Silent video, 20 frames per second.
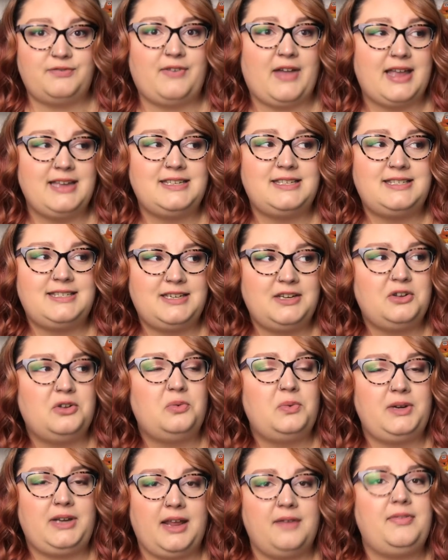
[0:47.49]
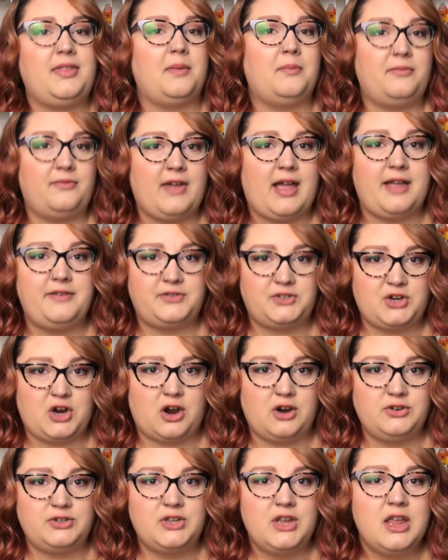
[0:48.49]
if I still would give them five
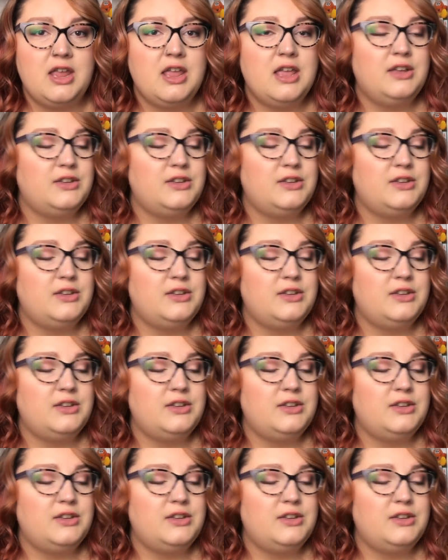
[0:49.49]
stars.